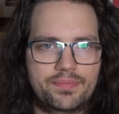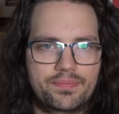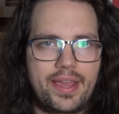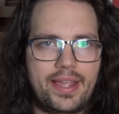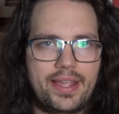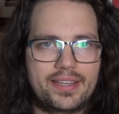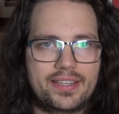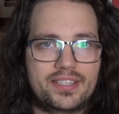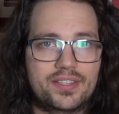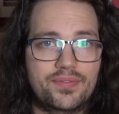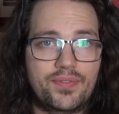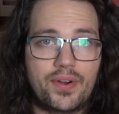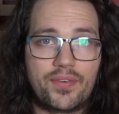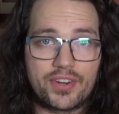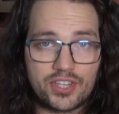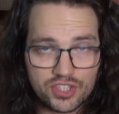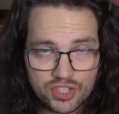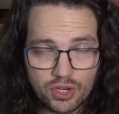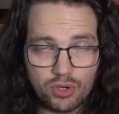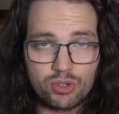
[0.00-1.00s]
is very
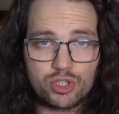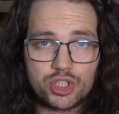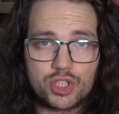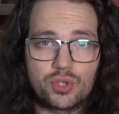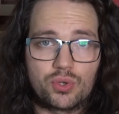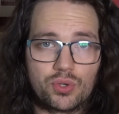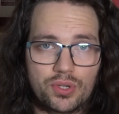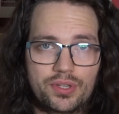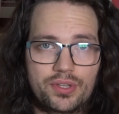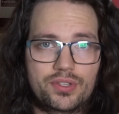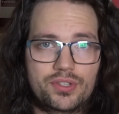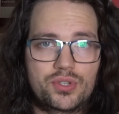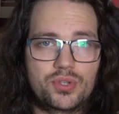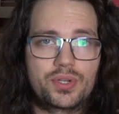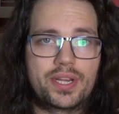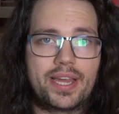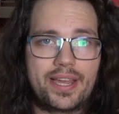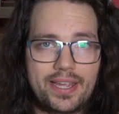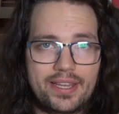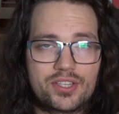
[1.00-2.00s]
social
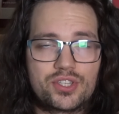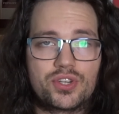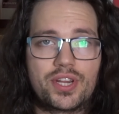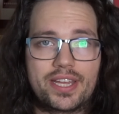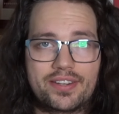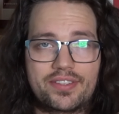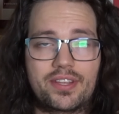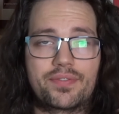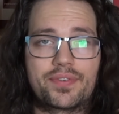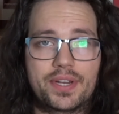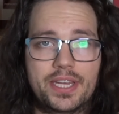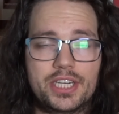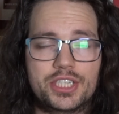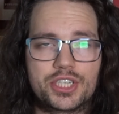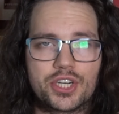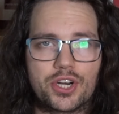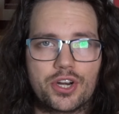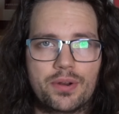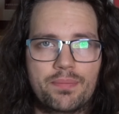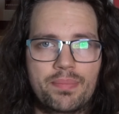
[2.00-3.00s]
today in today's
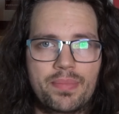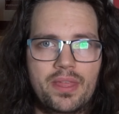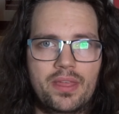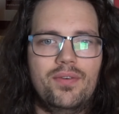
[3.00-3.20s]
definition,